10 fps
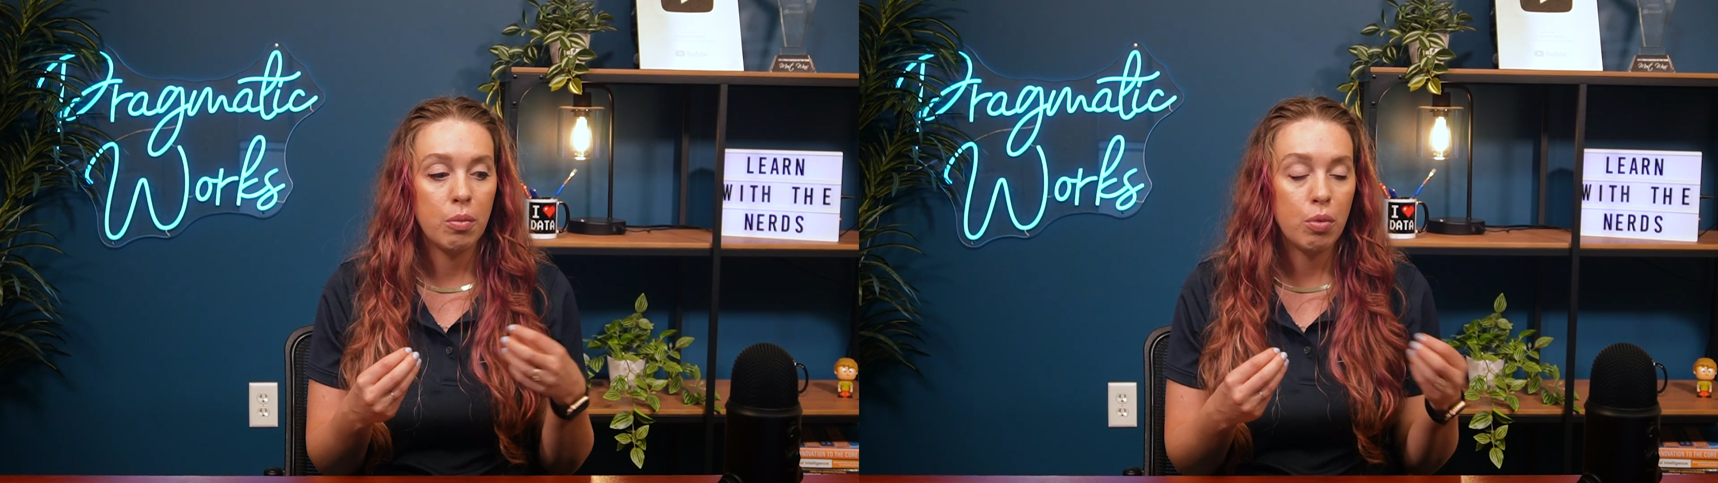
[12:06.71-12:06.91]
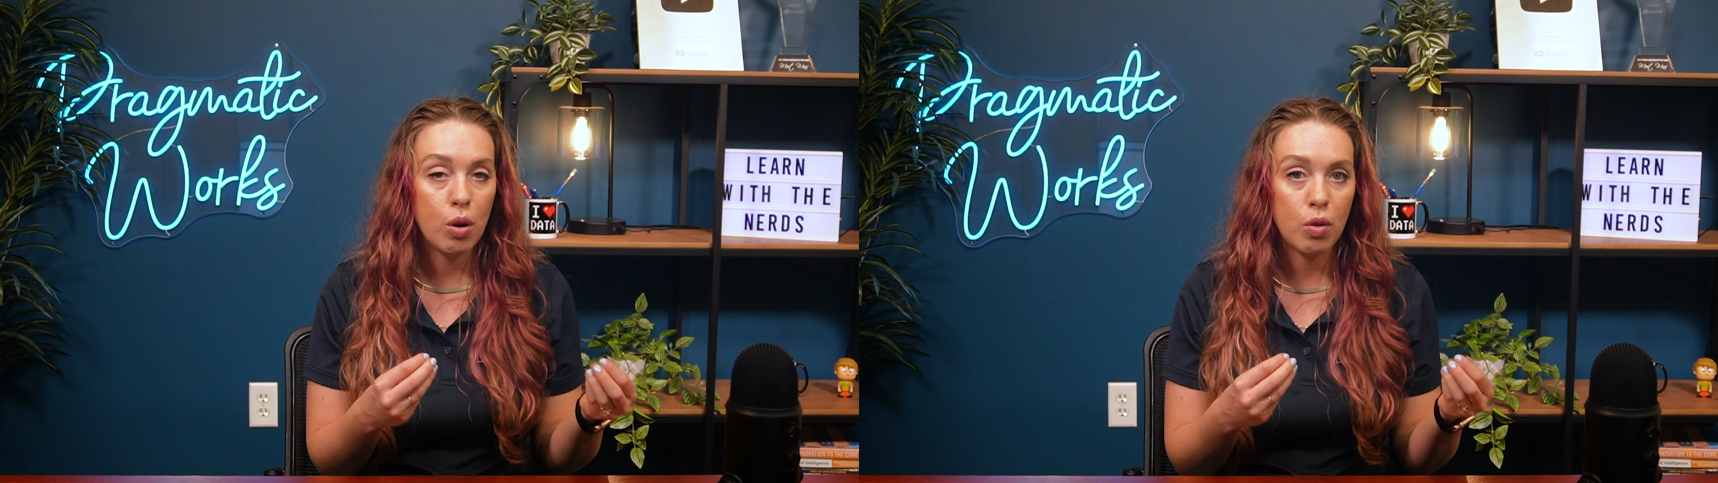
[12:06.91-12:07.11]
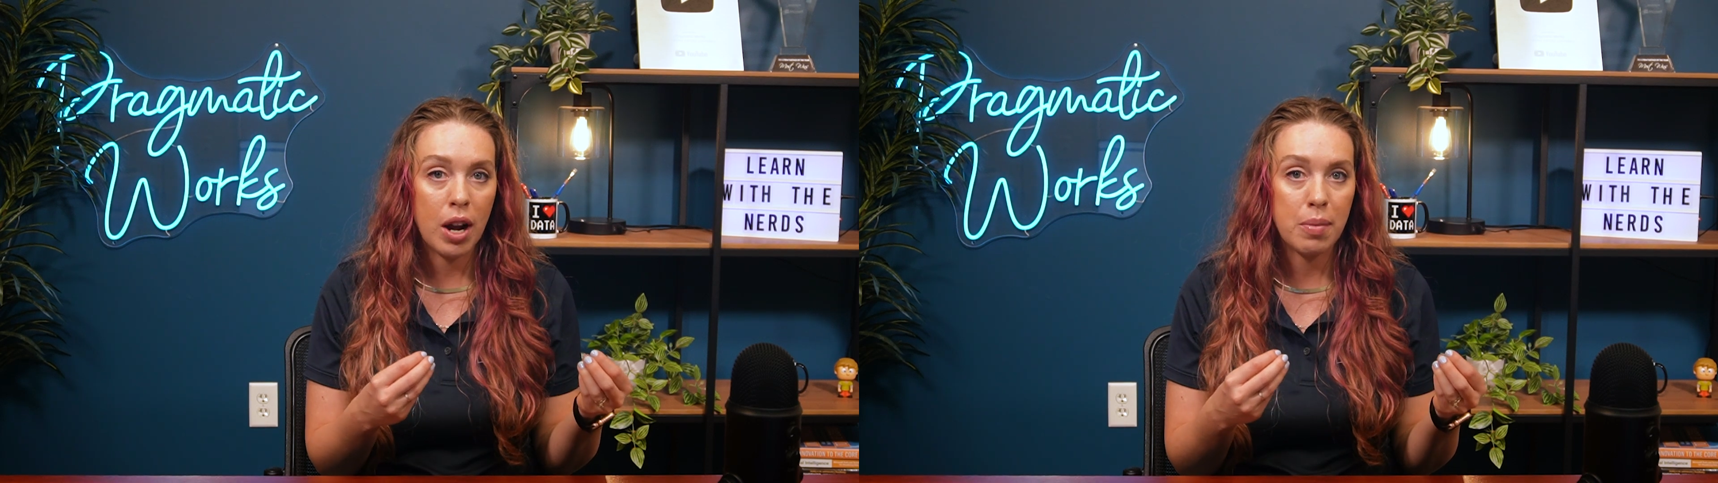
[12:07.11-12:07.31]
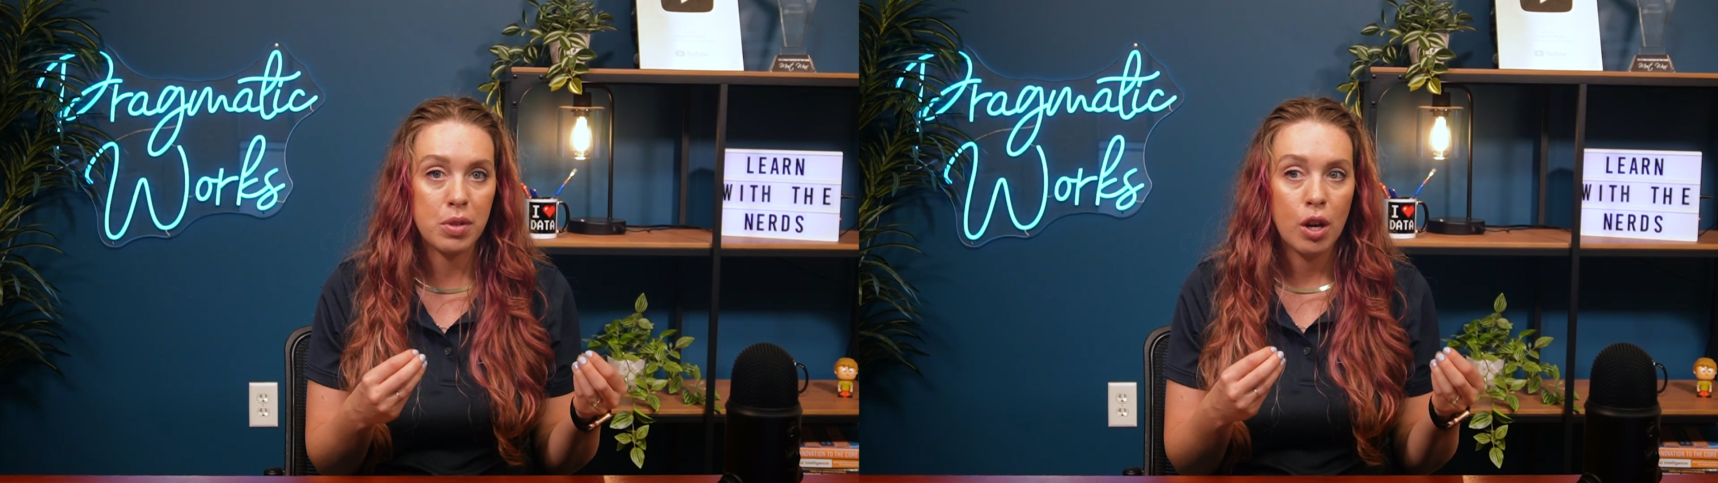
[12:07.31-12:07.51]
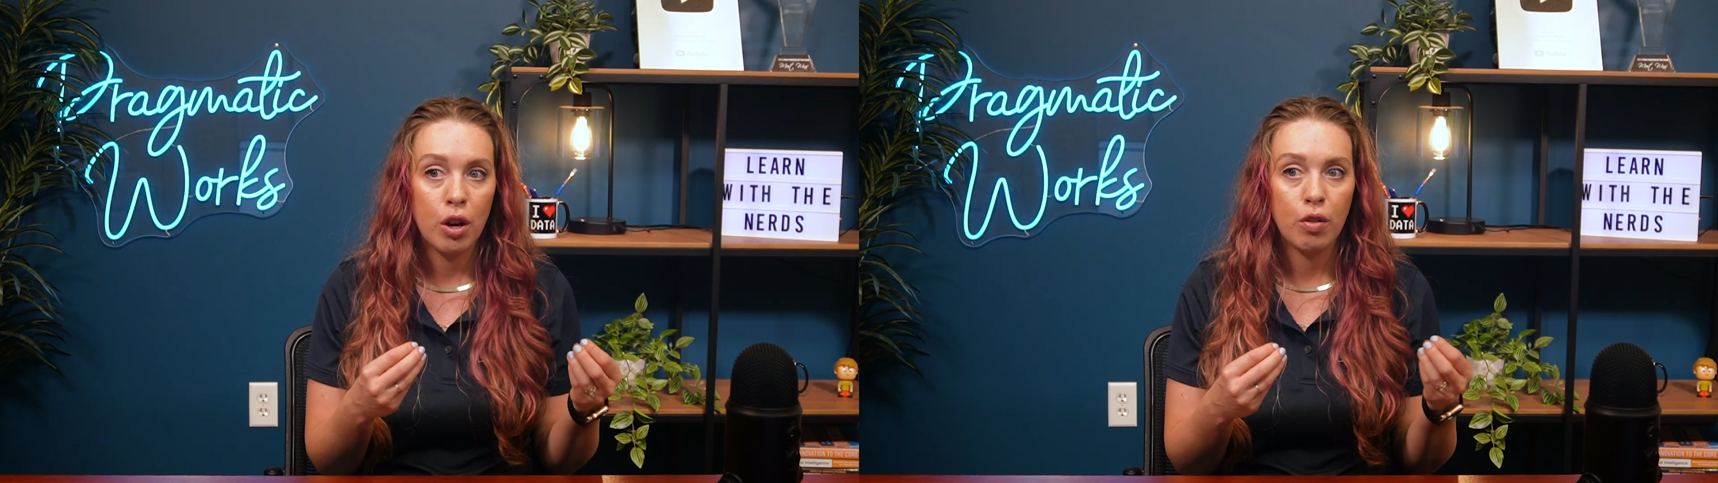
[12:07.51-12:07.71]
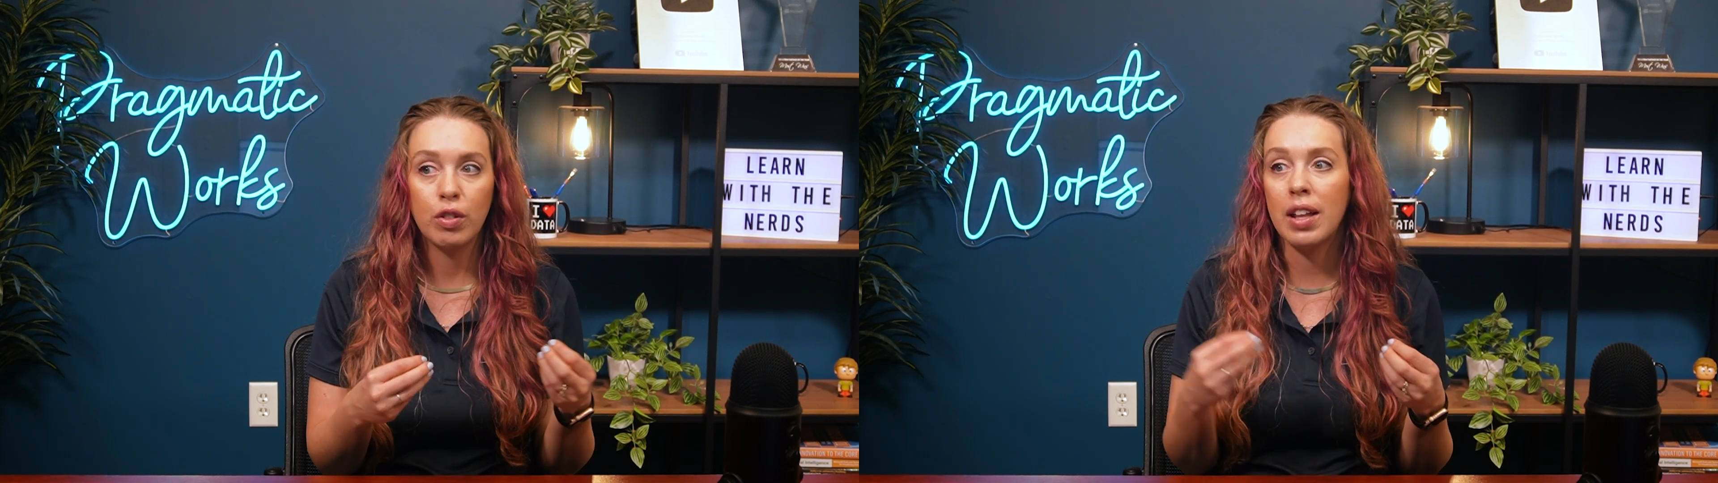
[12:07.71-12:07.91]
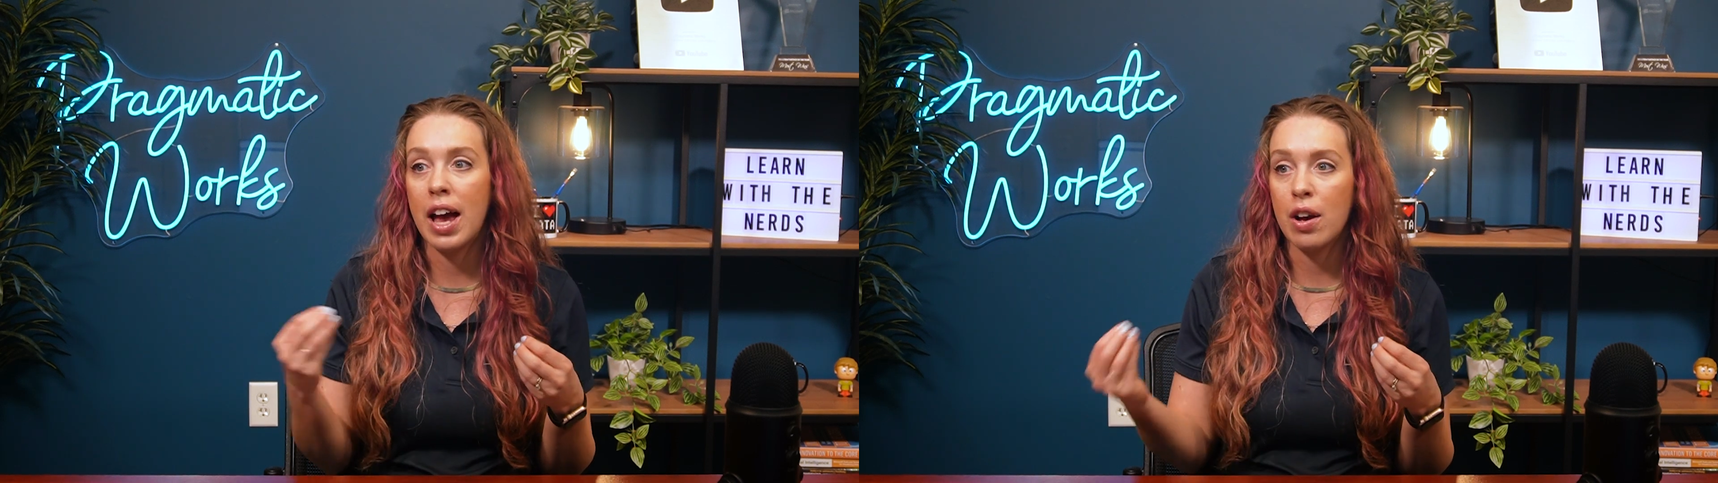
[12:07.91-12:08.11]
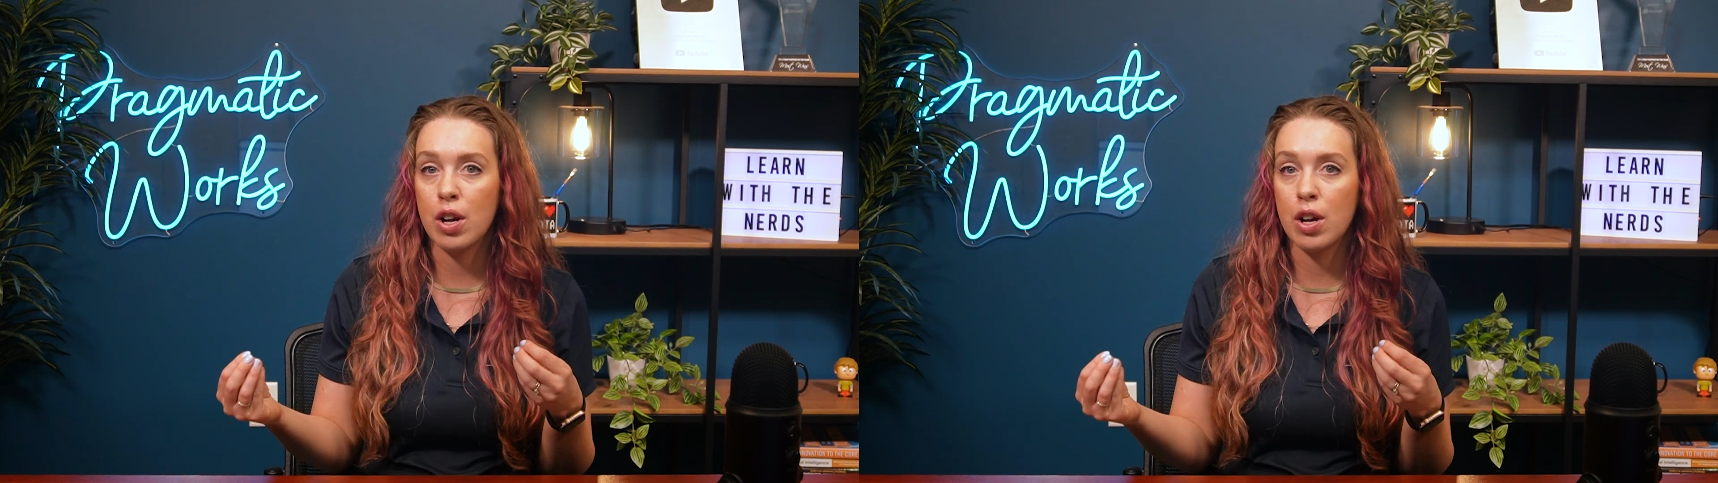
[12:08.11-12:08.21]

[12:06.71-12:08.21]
programs rely